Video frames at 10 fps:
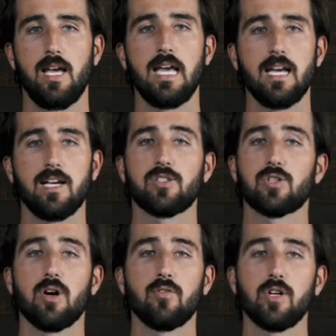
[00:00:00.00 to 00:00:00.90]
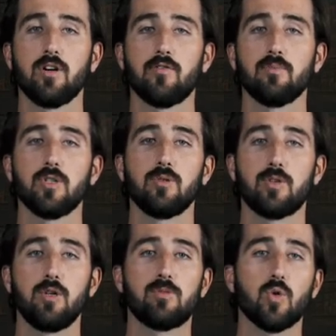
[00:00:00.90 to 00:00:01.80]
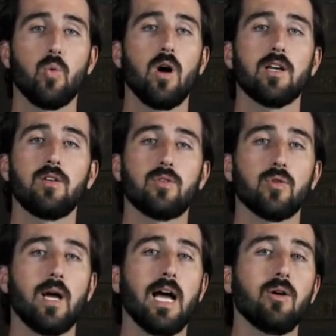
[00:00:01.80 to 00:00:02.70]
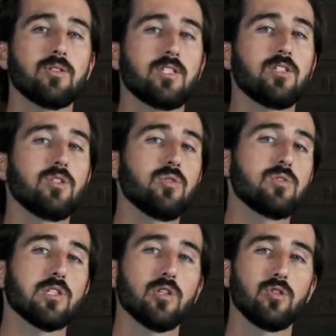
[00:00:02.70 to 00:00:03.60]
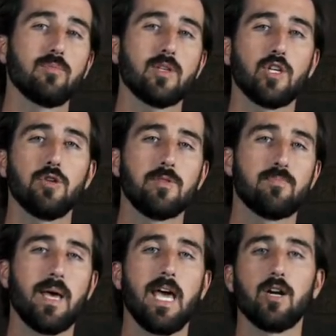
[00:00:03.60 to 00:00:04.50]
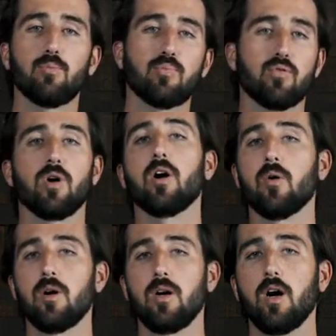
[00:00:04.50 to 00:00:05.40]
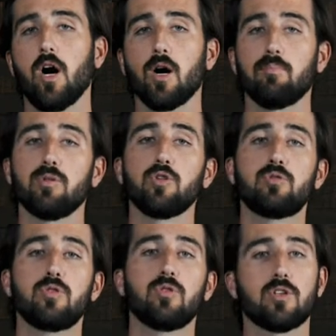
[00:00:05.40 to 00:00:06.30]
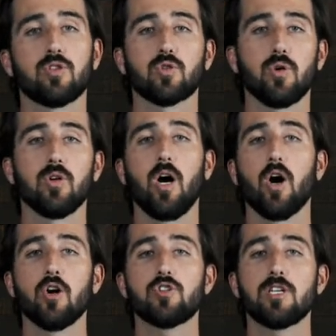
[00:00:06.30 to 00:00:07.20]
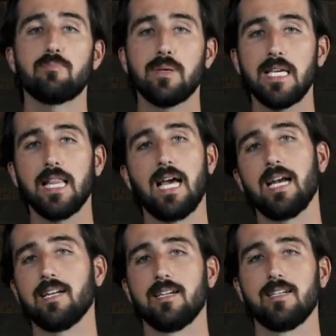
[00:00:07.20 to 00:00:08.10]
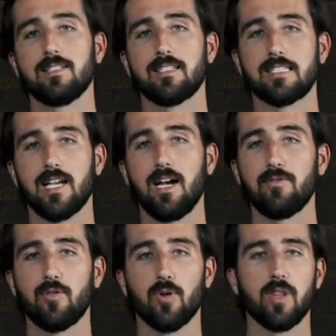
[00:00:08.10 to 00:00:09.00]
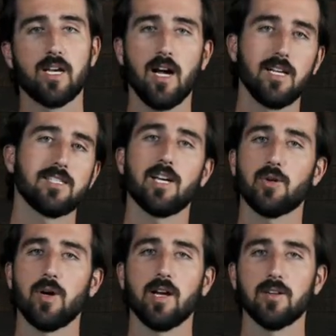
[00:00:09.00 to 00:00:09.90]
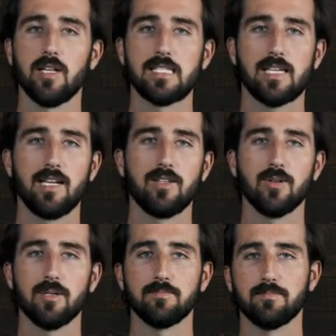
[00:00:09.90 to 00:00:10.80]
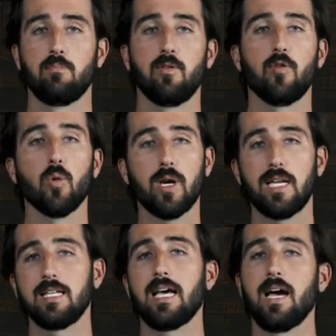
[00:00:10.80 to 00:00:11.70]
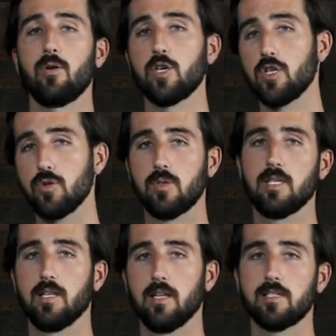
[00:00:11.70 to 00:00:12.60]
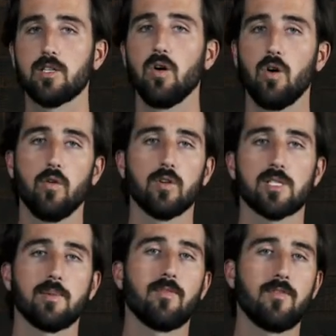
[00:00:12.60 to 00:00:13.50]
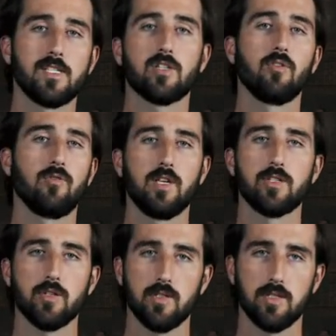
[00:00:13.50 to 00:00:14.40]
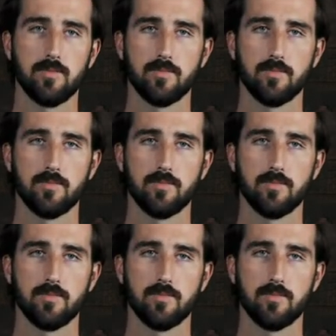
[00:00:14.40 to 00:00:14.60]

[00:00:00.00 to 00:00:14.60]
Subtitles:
Hey guys, Trevor here from Lume Cube to walk you through how to use Lume Cube's Panel Pro, our Bluetooth controlled RGB light designed for the content creator. Let's get into it. Before we get into how to use it, let's go over some physical features.